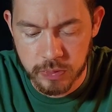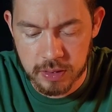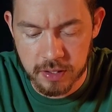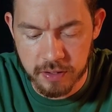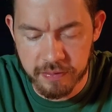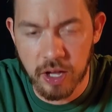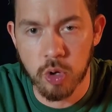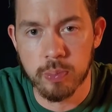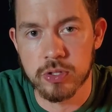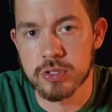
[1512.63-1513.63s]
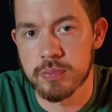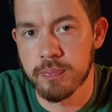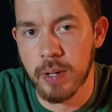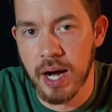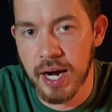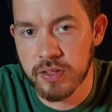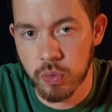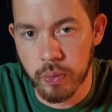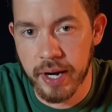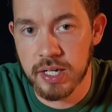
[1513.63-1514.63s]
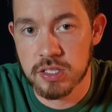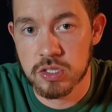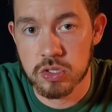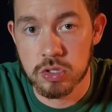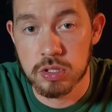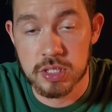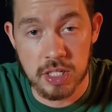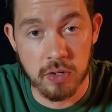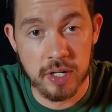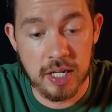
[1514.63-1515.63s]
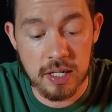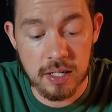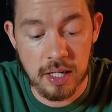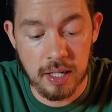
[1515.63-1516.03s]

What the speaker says: the developers behind the reins steering it,